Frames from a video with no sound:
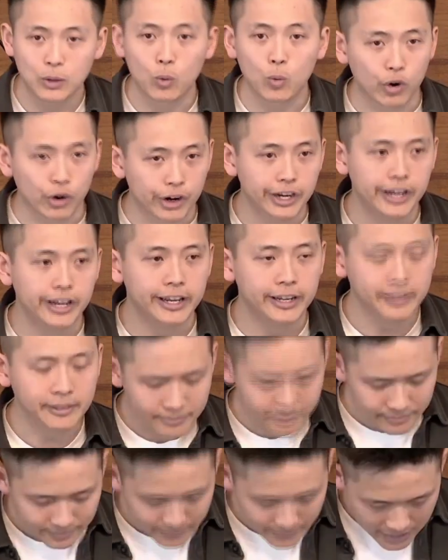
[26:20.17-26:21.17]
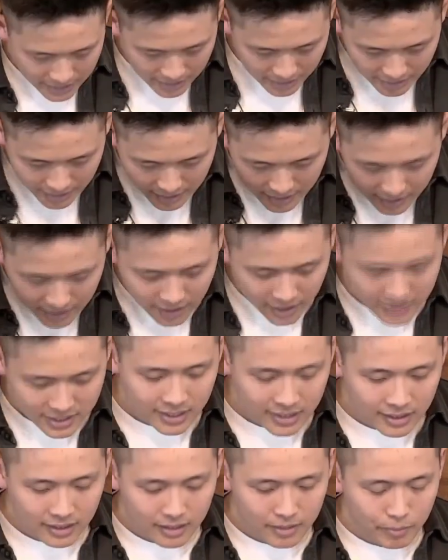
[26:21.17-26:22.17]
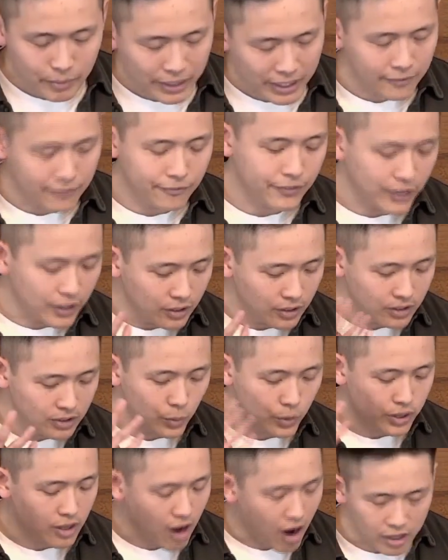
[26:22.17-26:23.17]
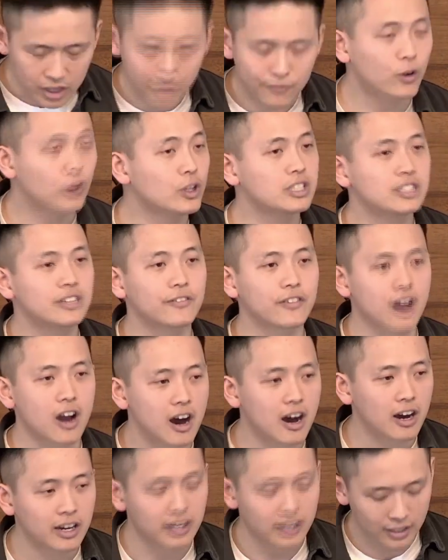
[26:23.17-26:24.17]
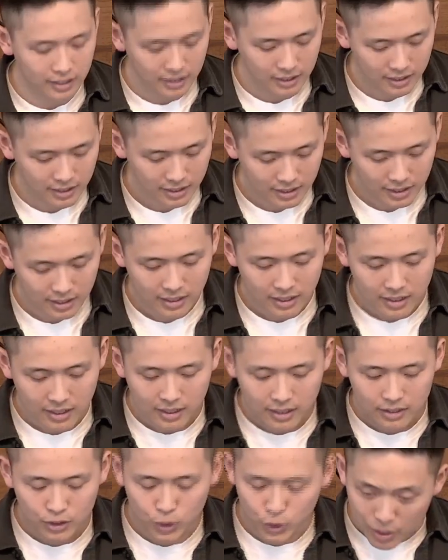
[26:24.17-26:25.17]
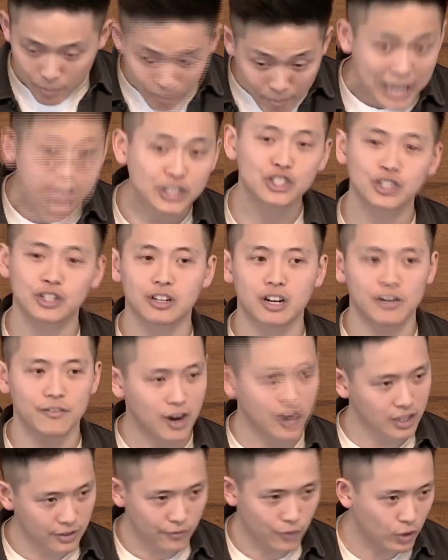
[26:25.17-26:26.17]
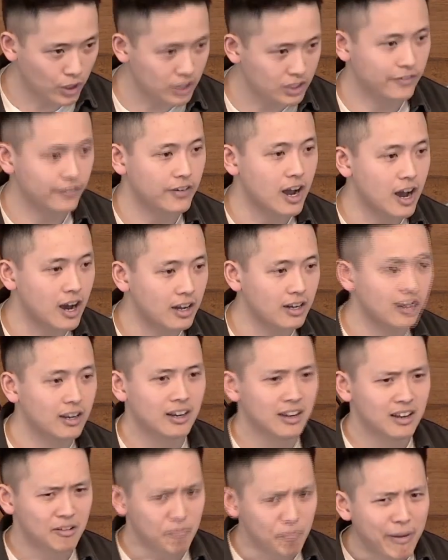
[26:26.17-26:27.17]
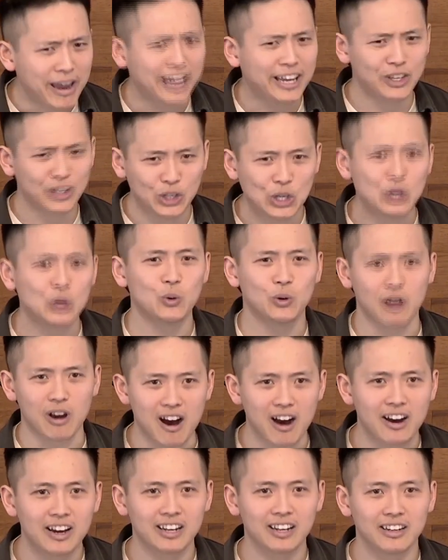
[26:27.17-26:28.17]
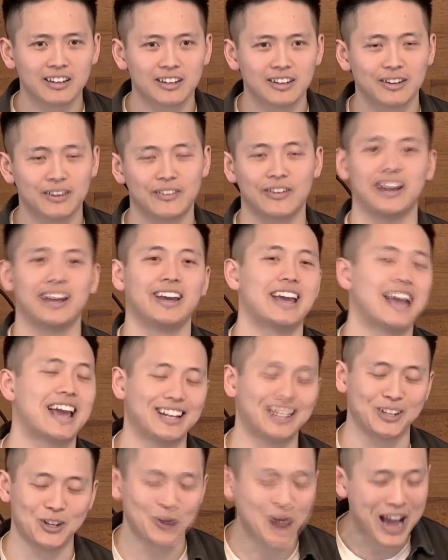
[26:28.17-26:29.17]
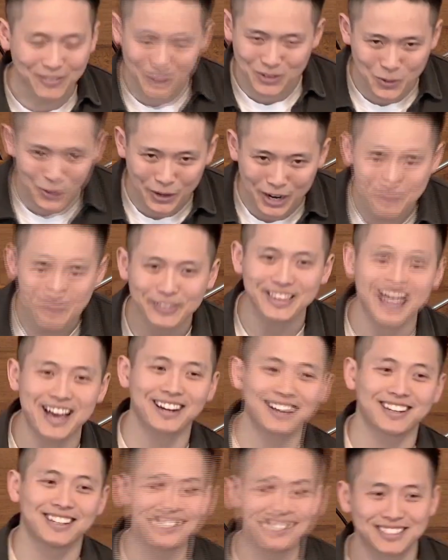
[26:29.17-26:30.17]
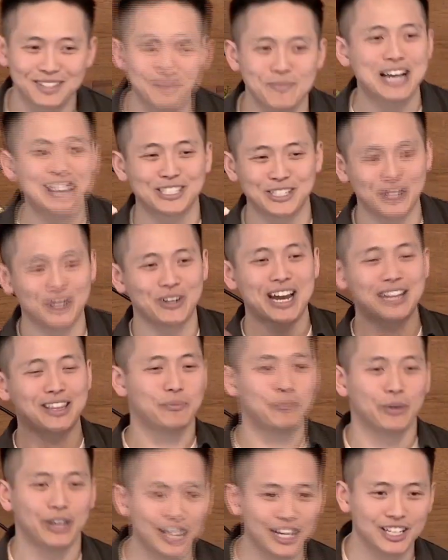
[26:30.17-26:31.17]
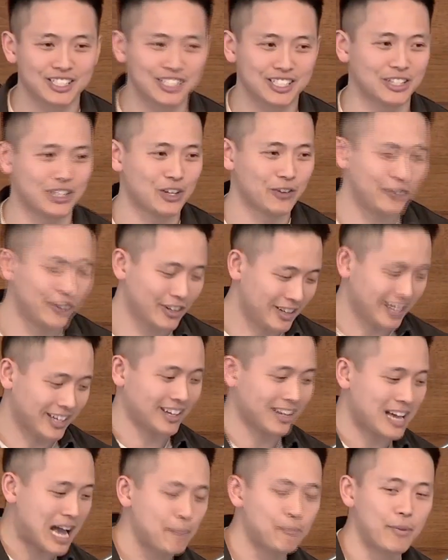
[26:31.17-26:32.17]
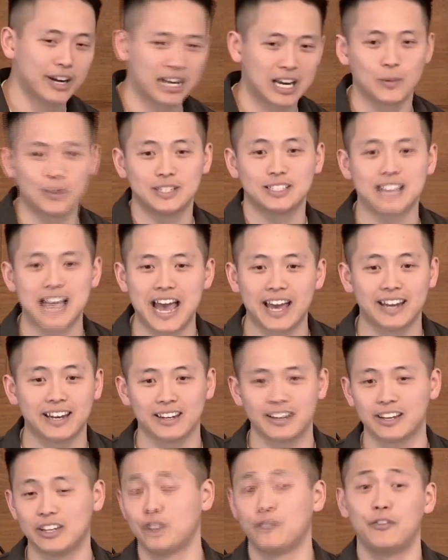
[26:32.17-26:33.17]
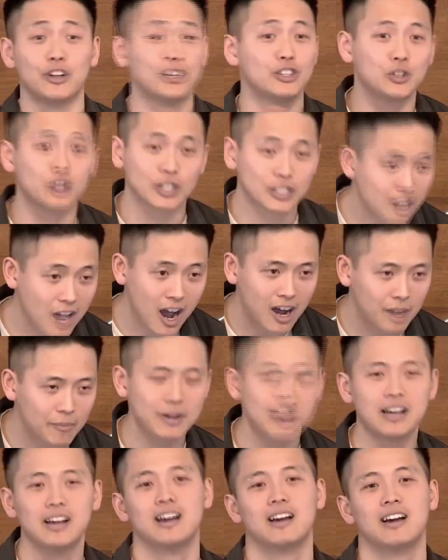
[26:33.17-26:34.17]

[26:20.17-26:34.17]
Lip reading: worrying, doesn't being filled with all the fullness of God, to the measure of all the fullness of God, make you God, right? And you don't have to worry about that, because imagine you're at the beach and you're filling a bucket with sand. You fill it to the top.